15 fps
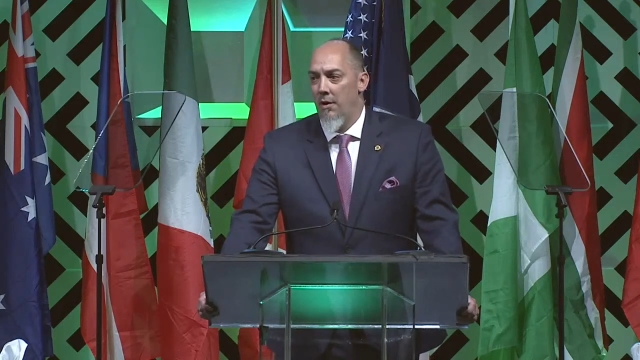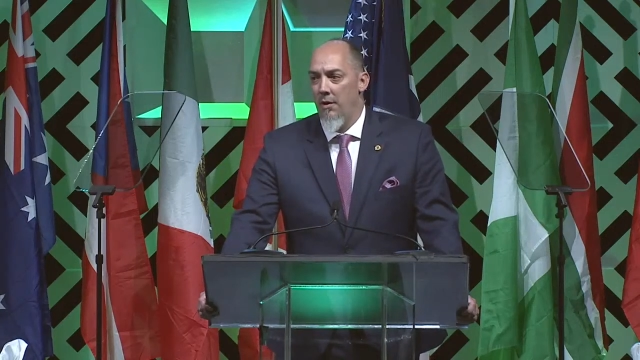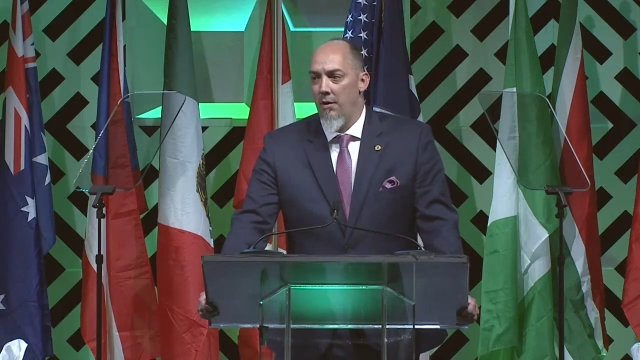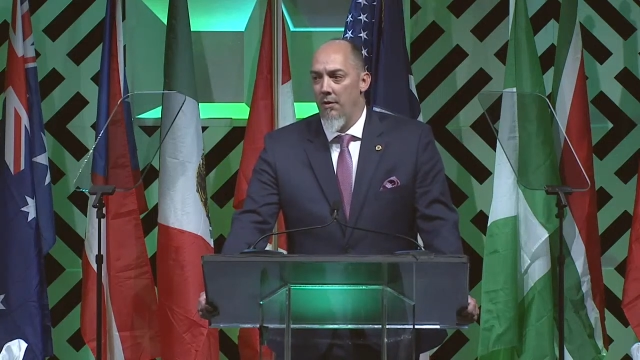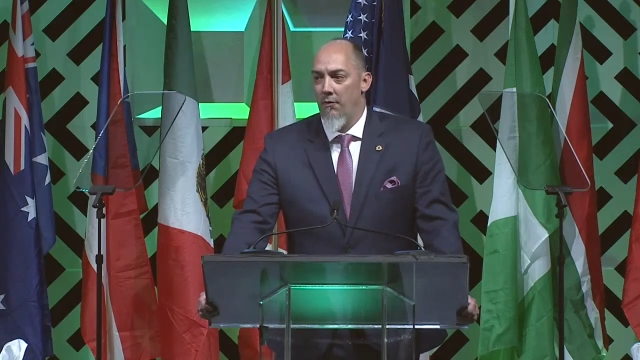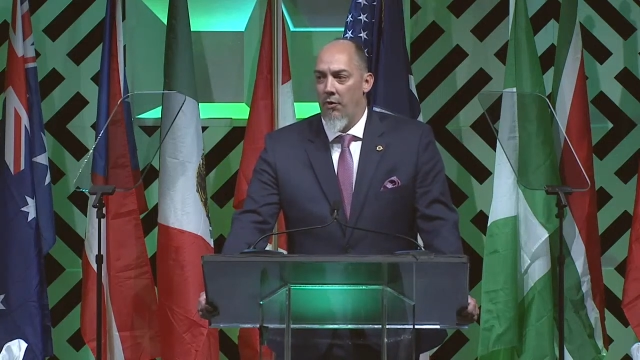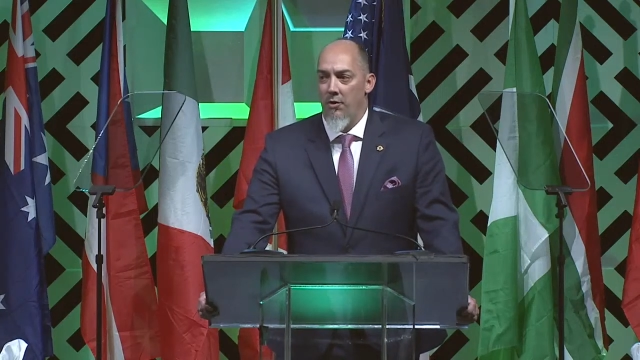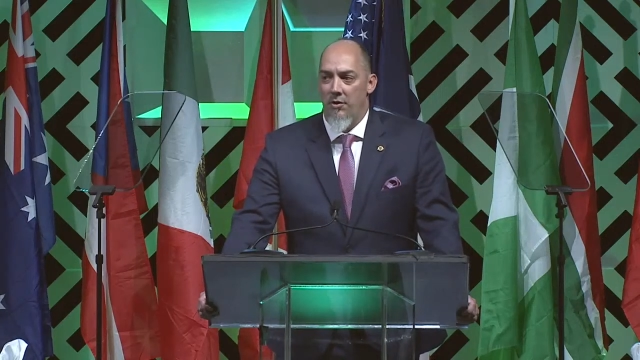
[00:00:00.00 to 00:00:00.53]
The
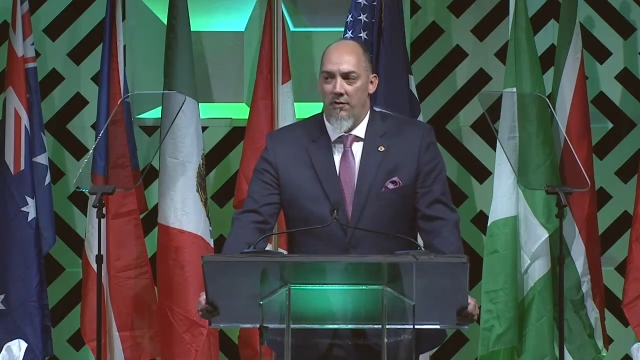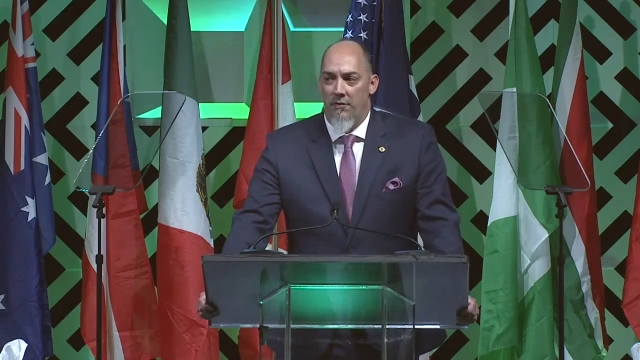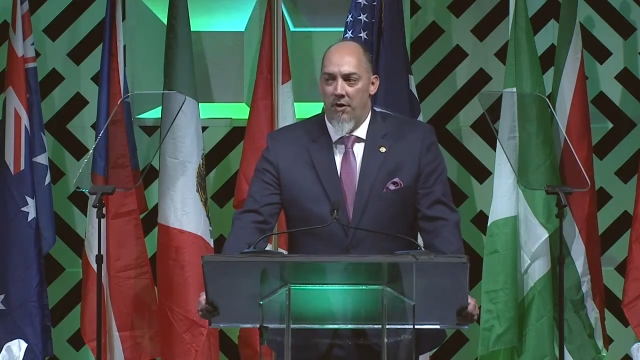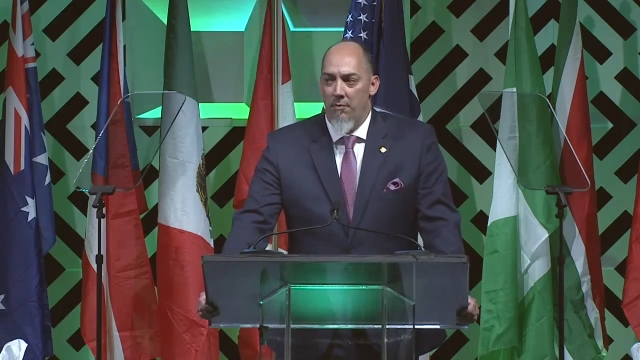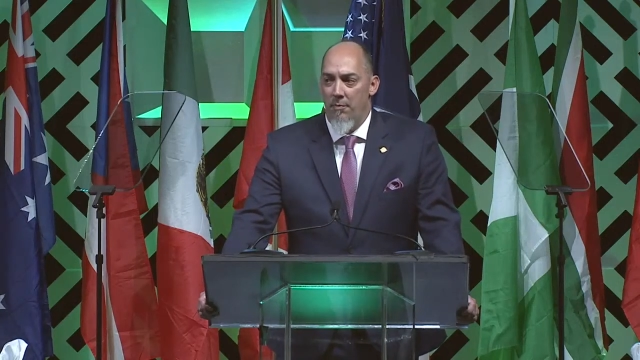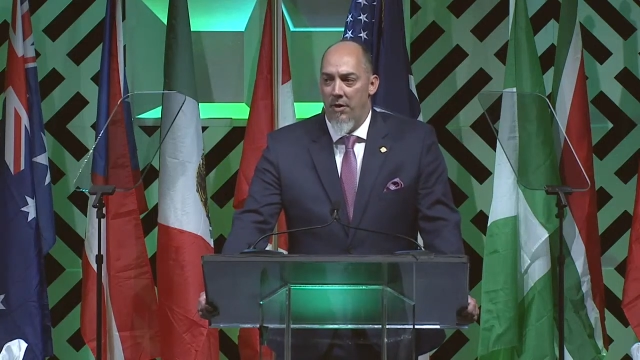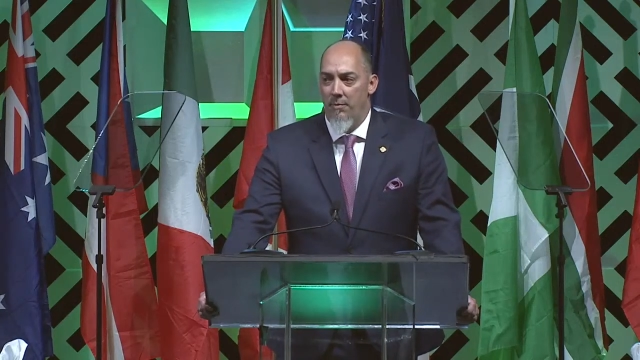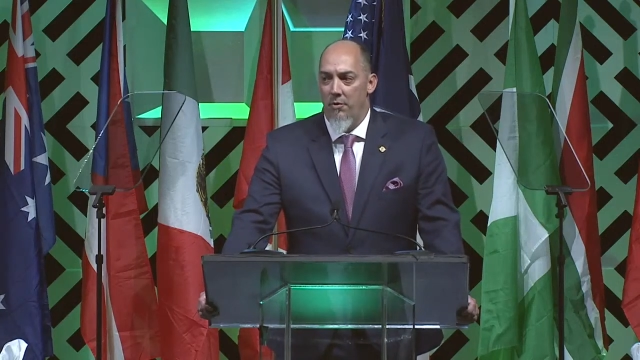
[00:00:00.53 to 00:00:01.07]
voice of our
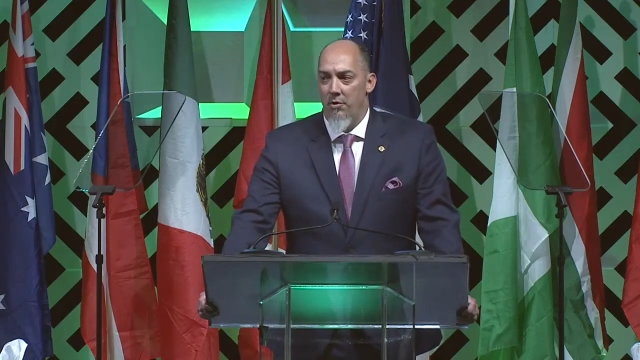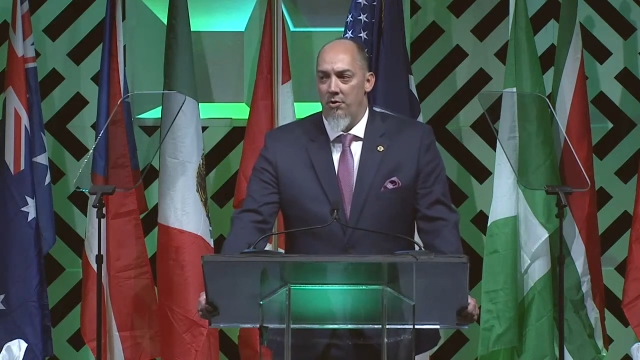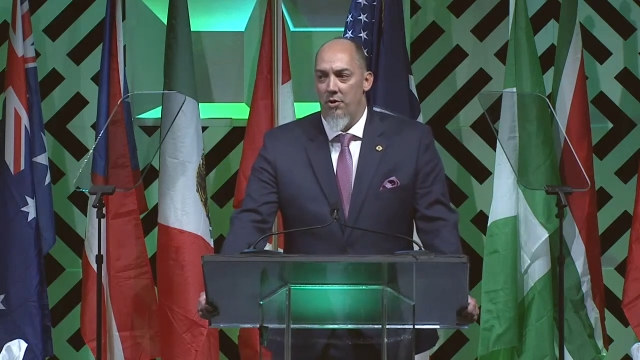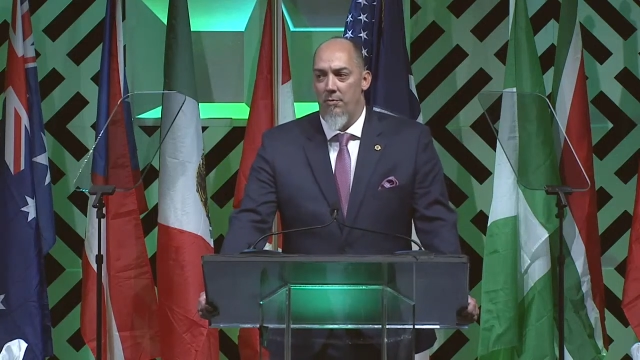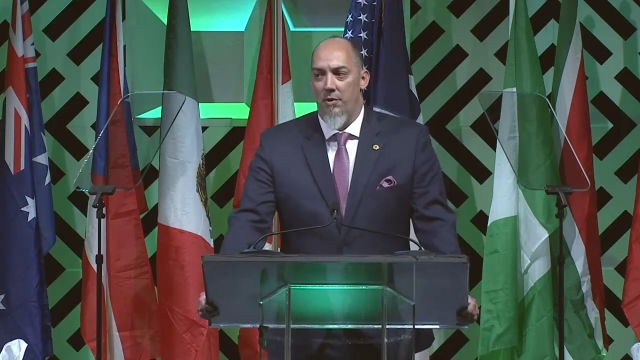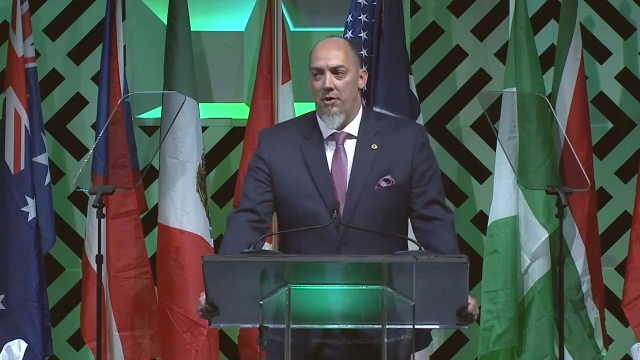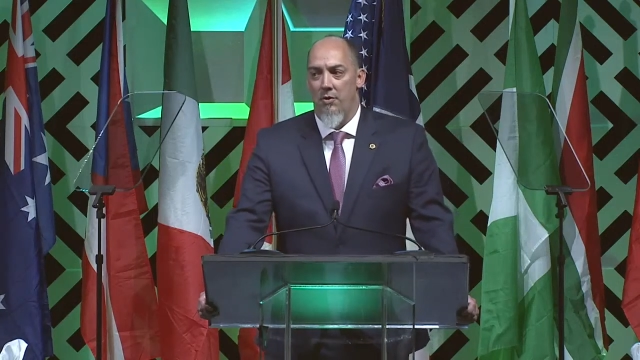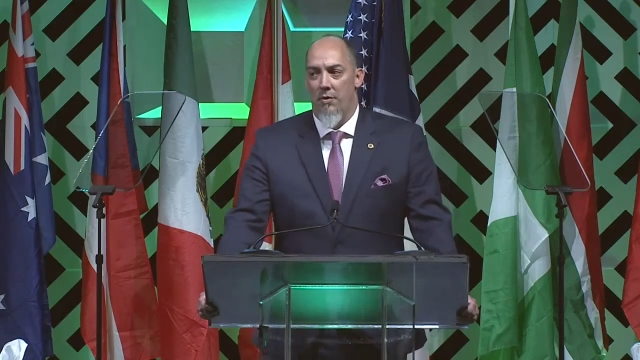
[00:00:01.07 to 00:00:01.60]
members should
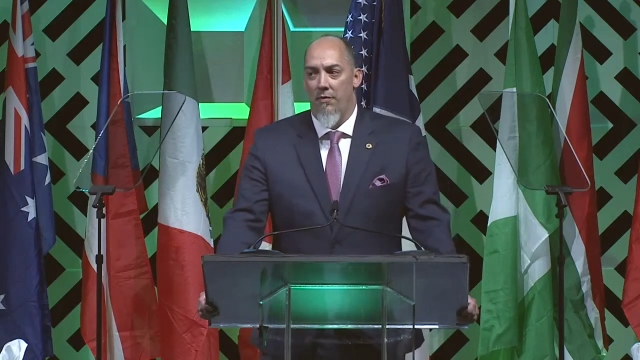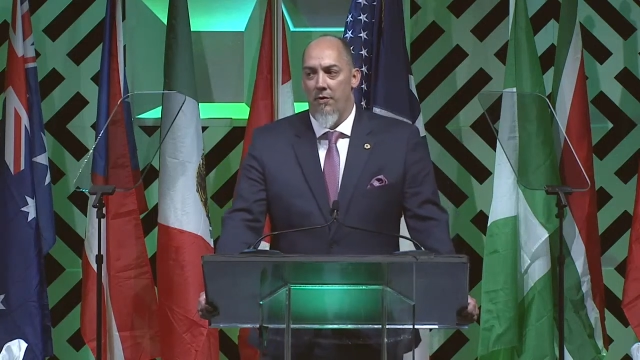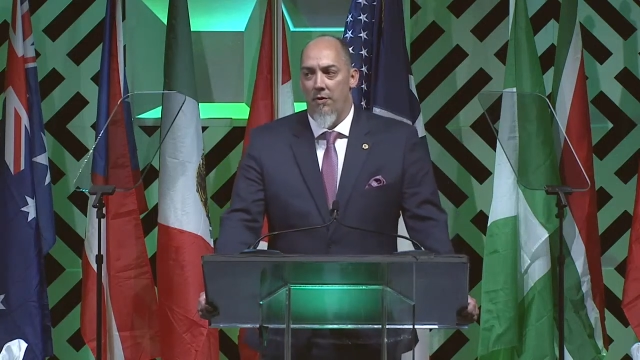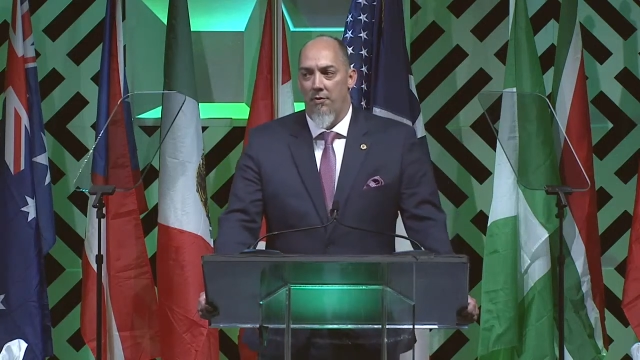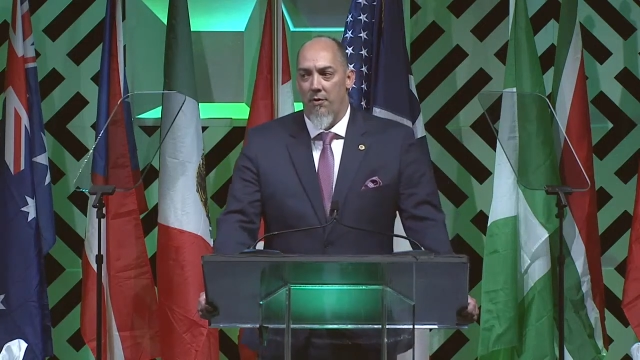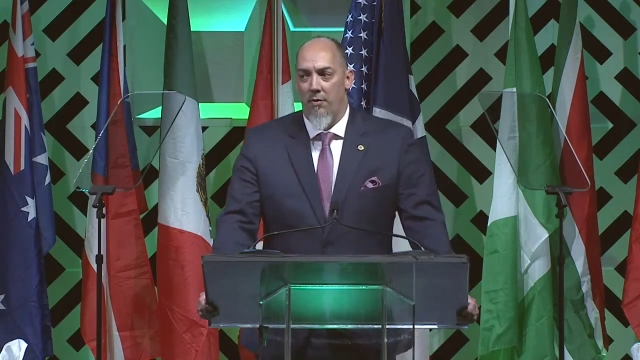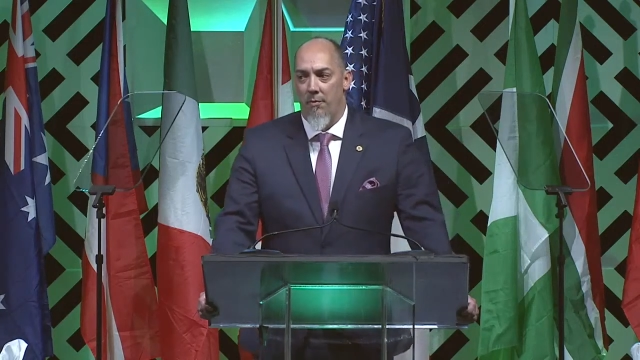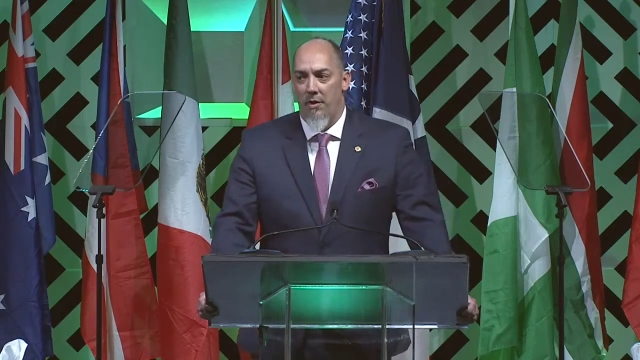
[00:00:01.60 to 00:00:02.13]
be driven through
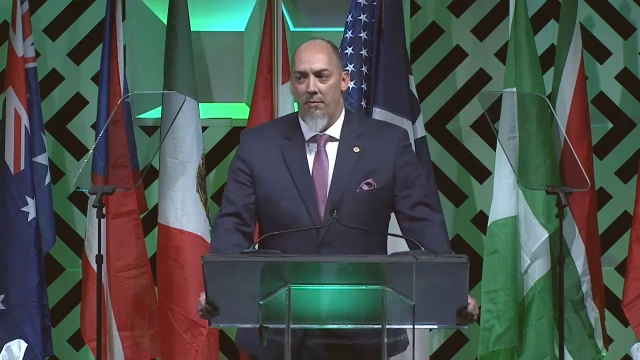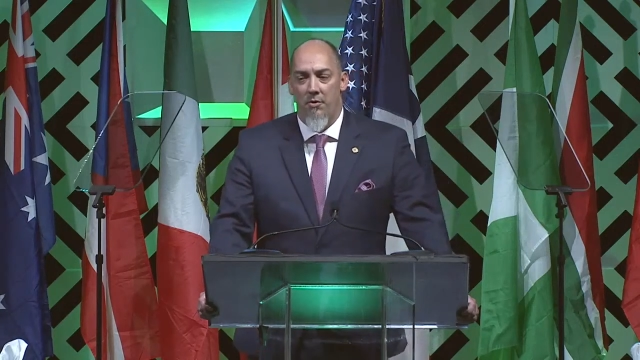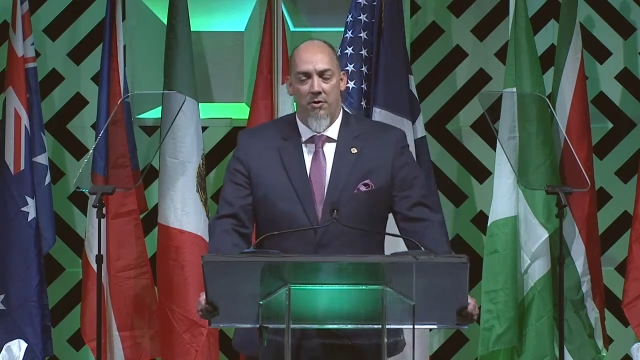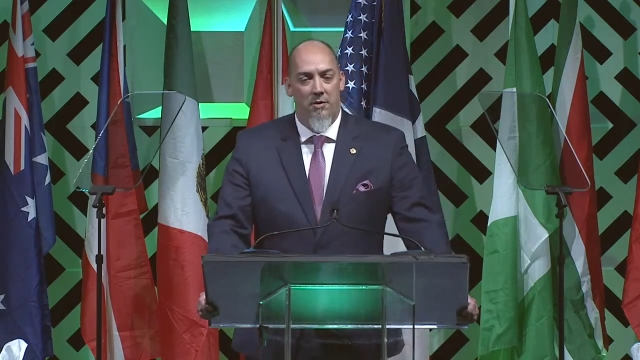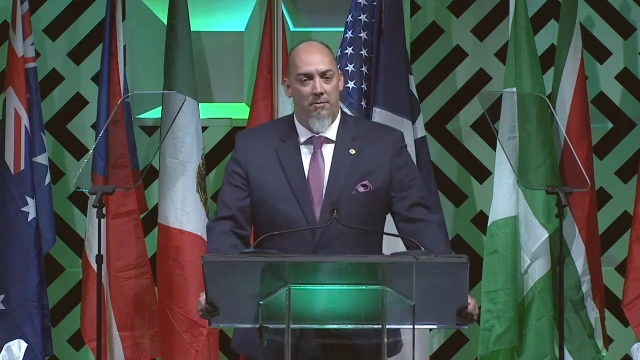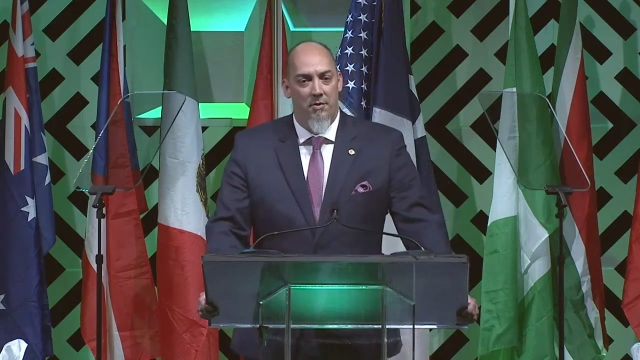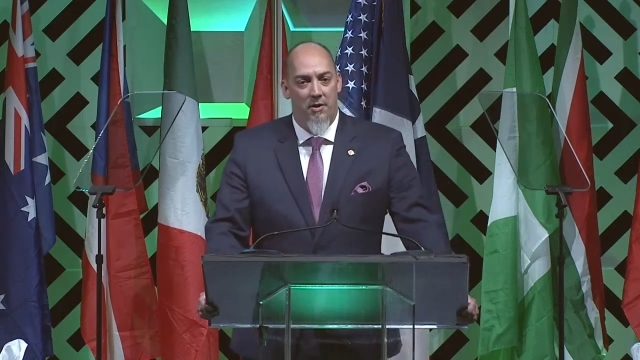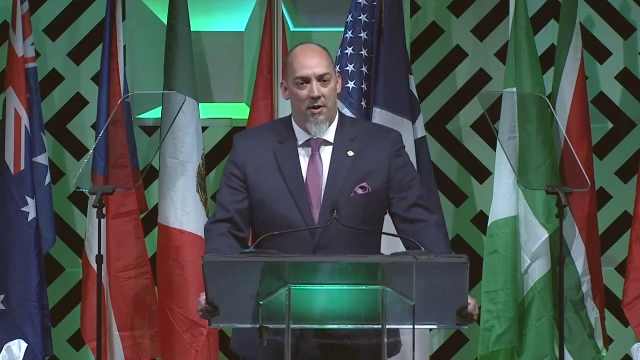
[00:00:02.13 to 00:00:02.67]
the members
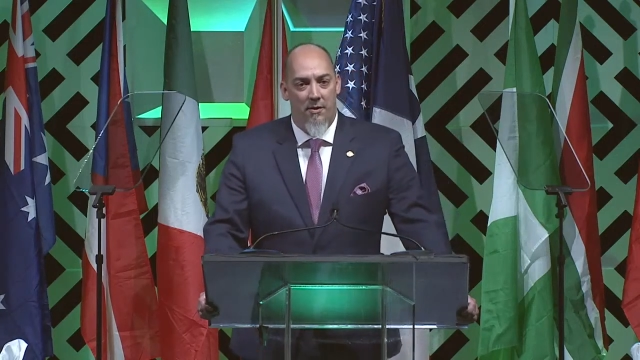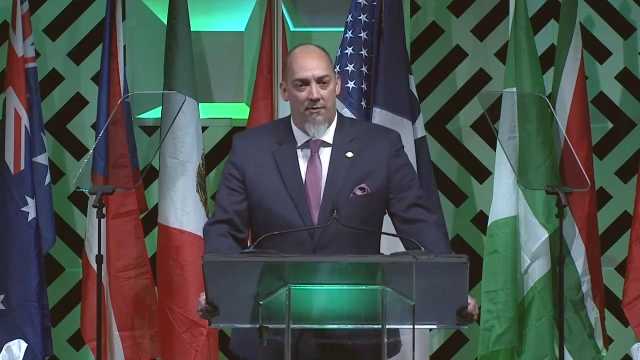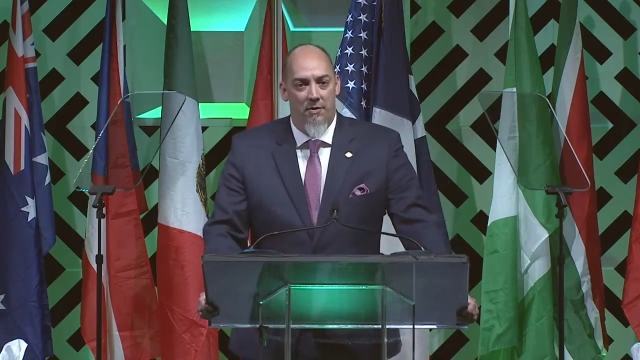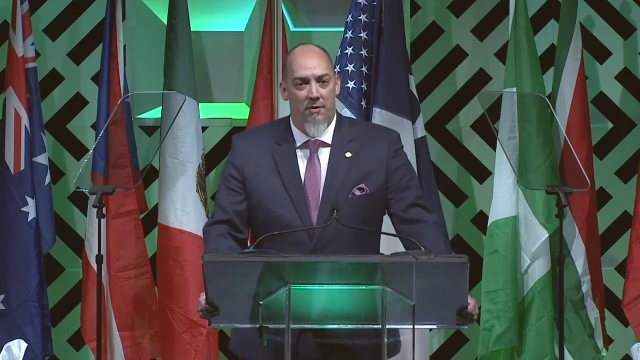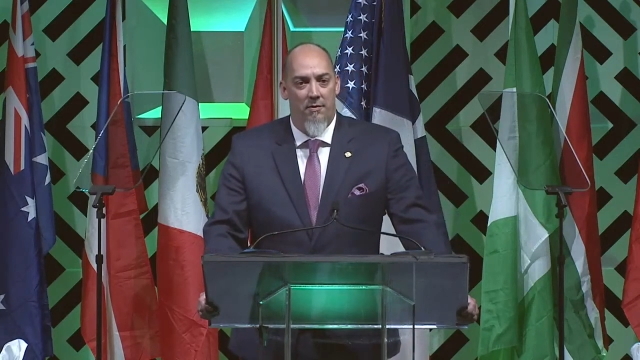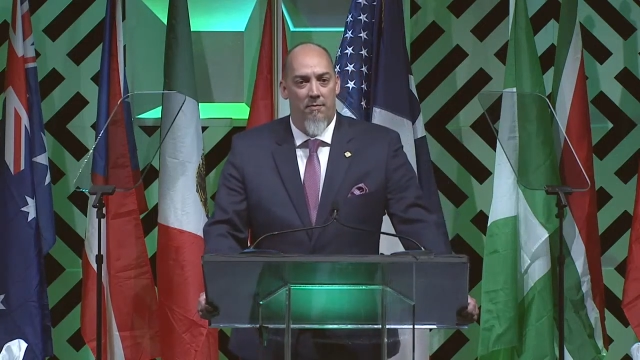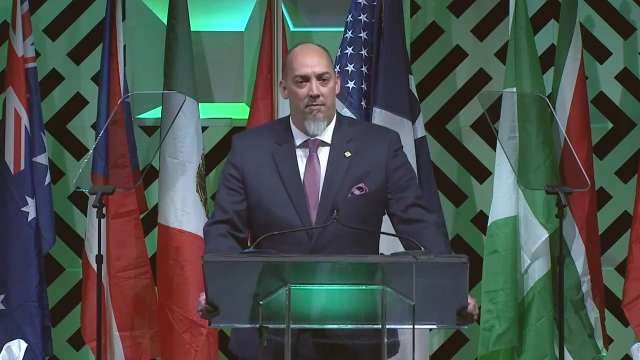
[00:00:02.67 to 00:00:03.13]
themselves.